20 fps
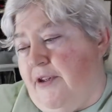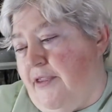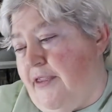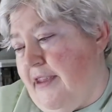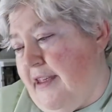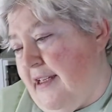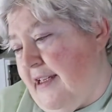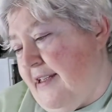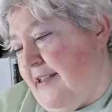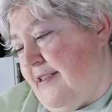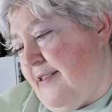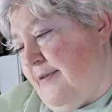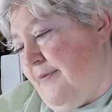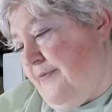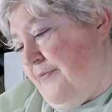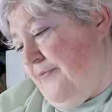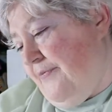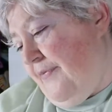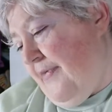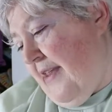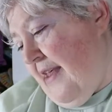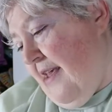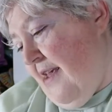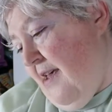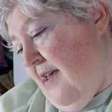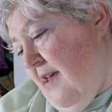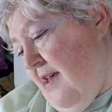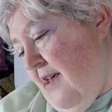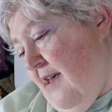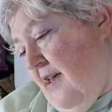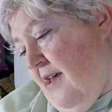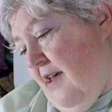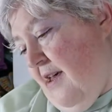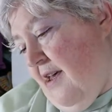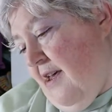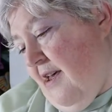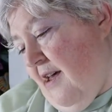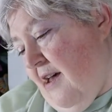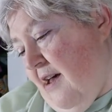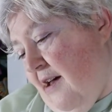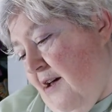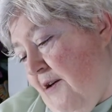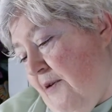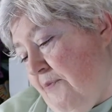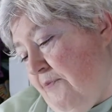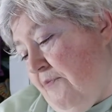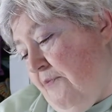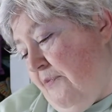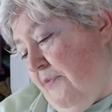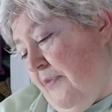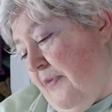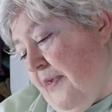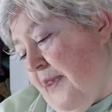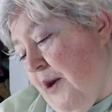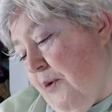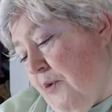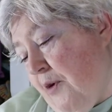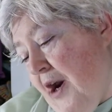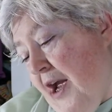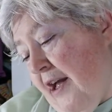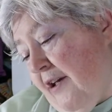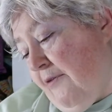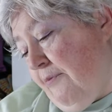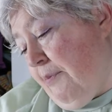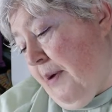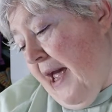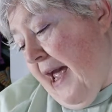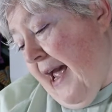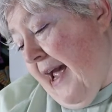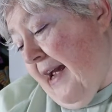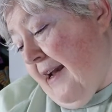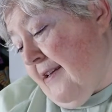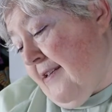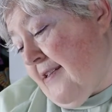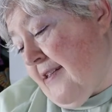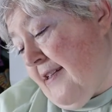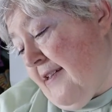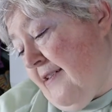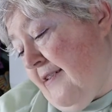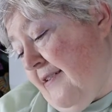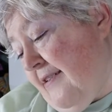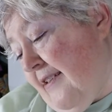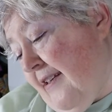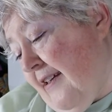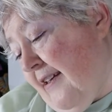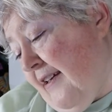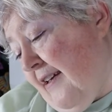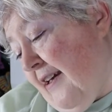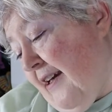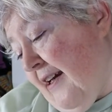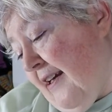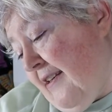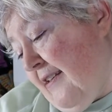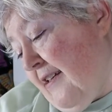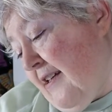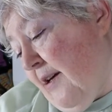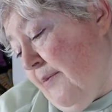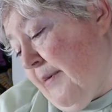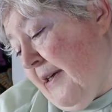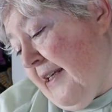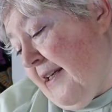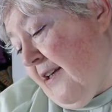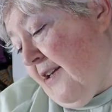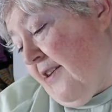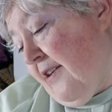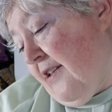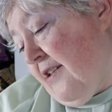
of things. Um, they were out of bags. They hadn't come in on